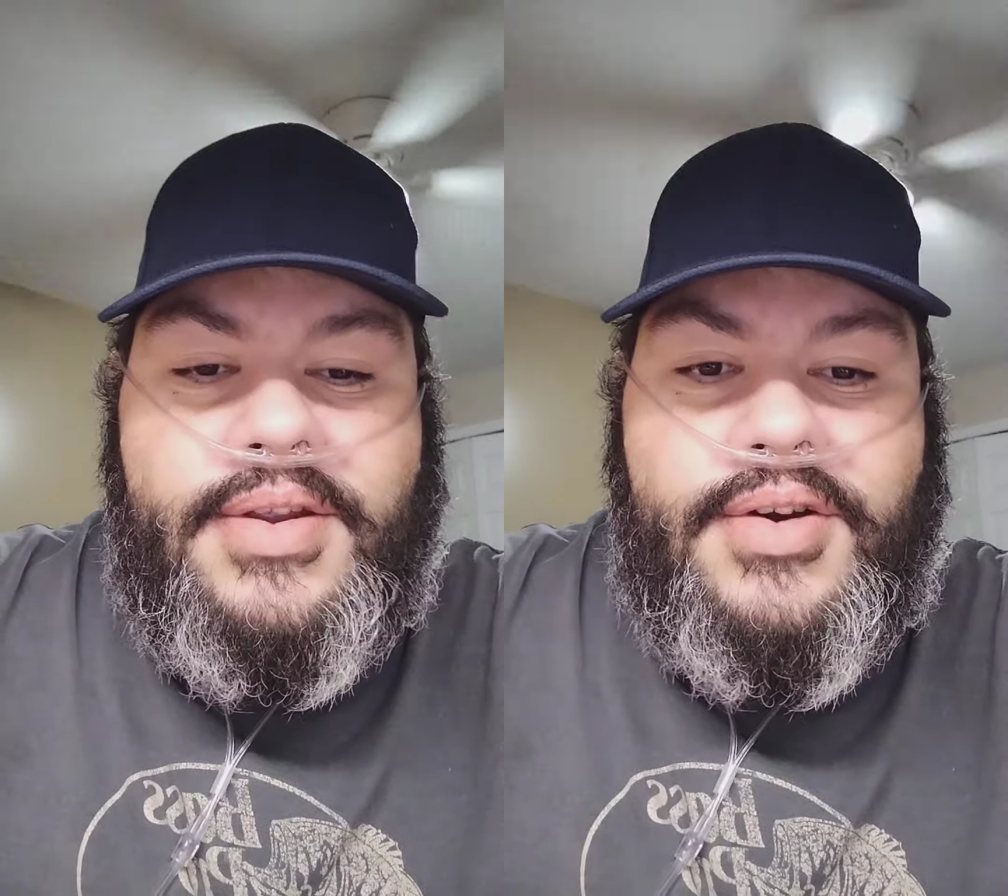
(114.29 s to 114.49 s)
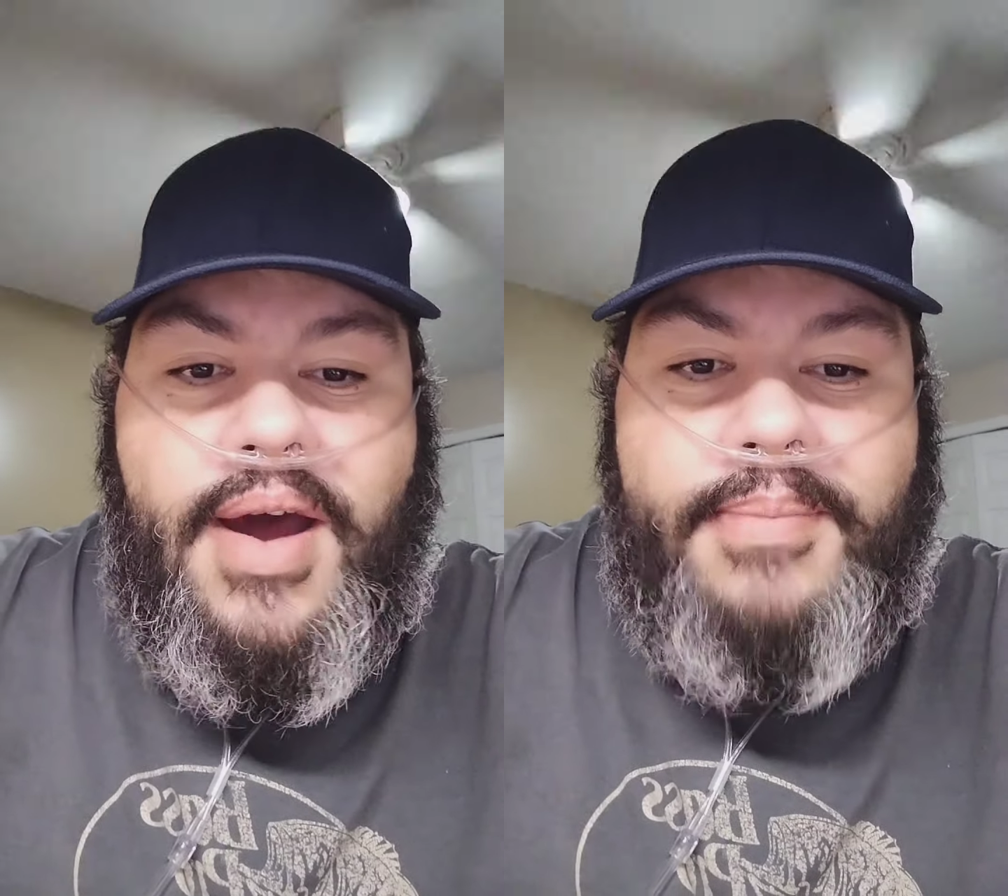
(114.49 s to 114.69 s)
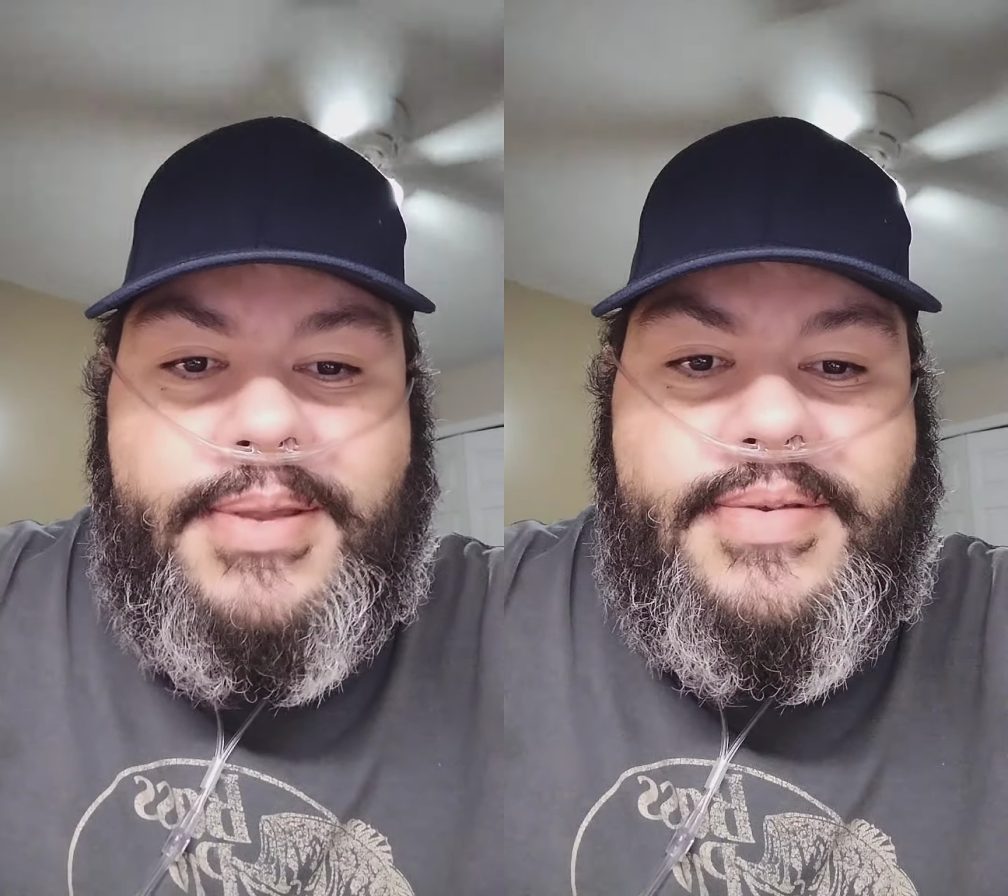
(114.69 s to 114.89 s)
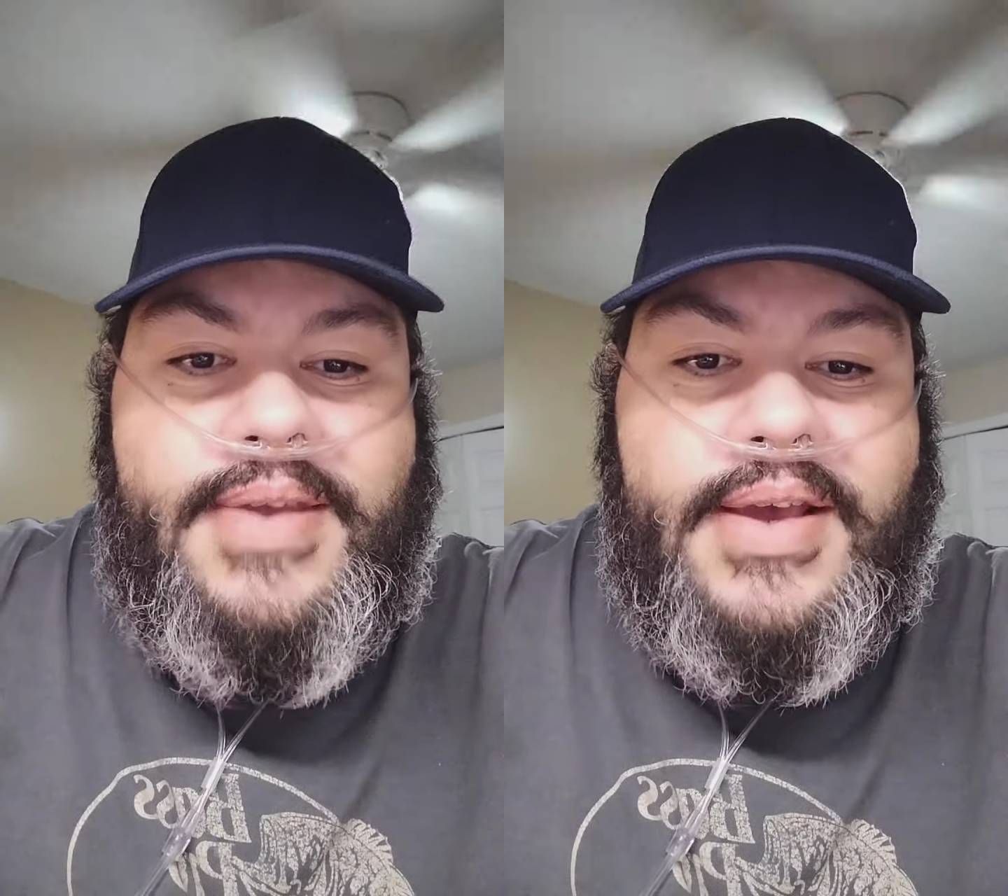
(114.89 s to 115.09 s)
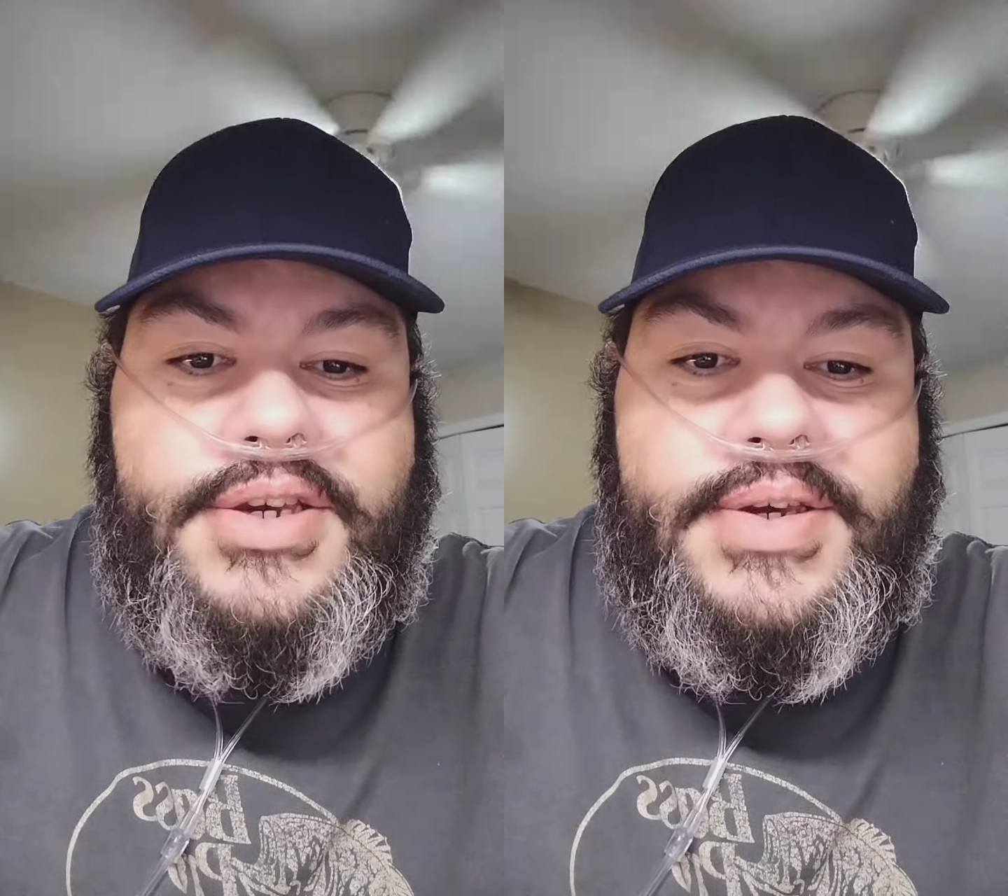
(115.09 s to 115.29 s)
their comment
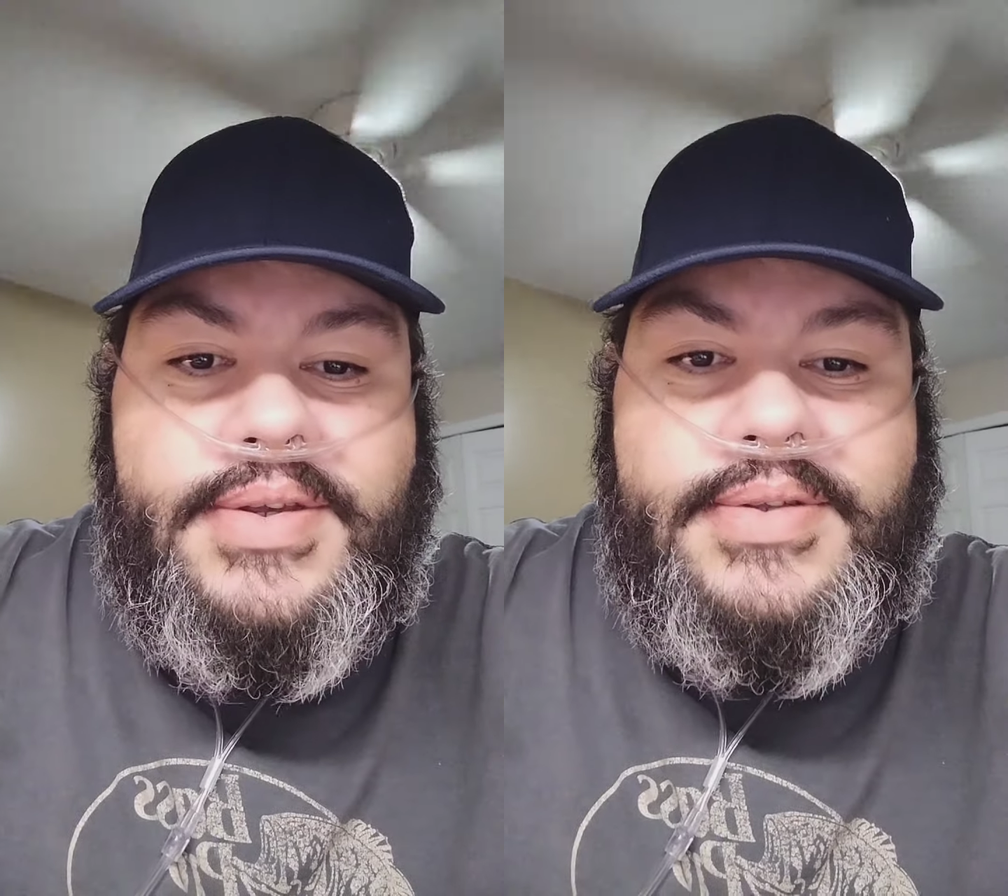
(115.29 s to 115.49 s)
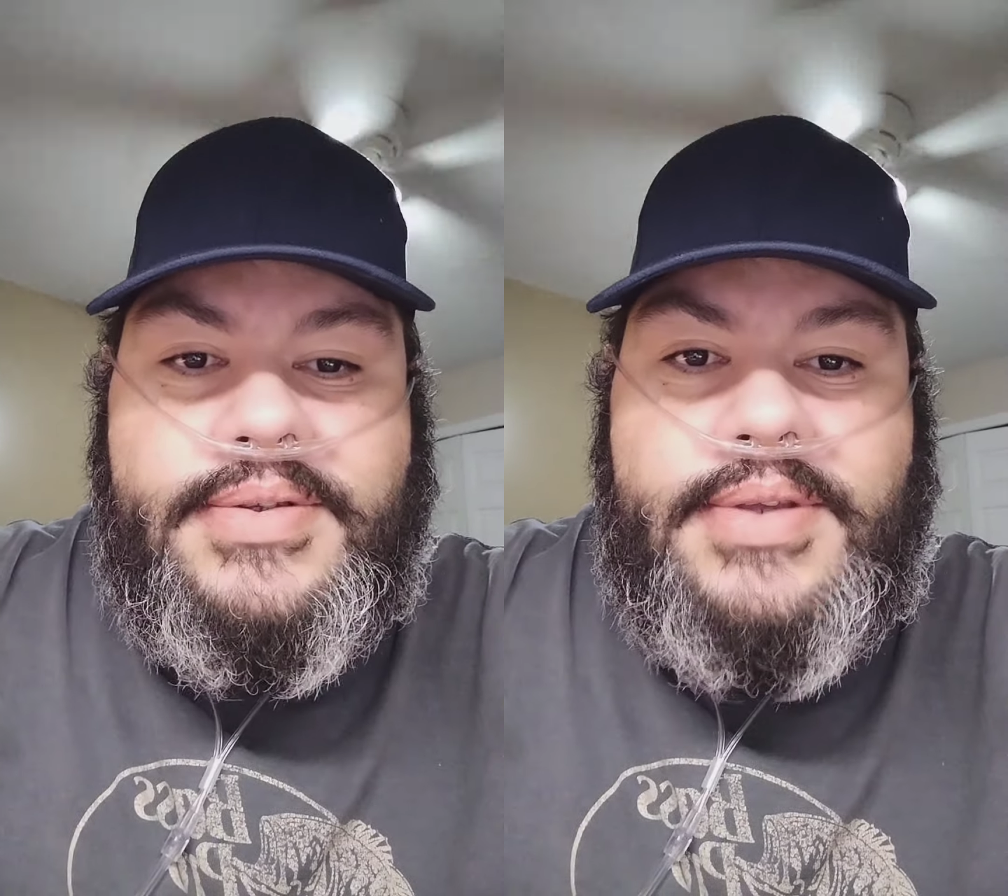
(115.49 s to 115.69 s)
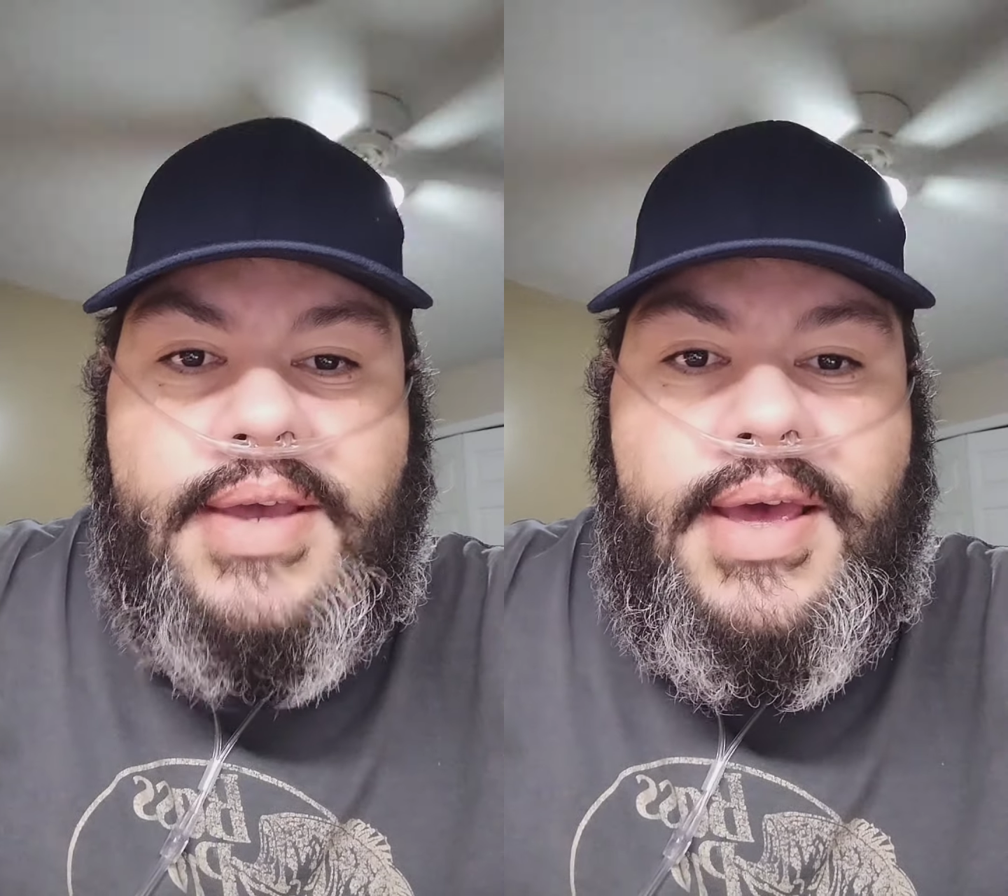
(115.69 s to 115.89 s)
sections.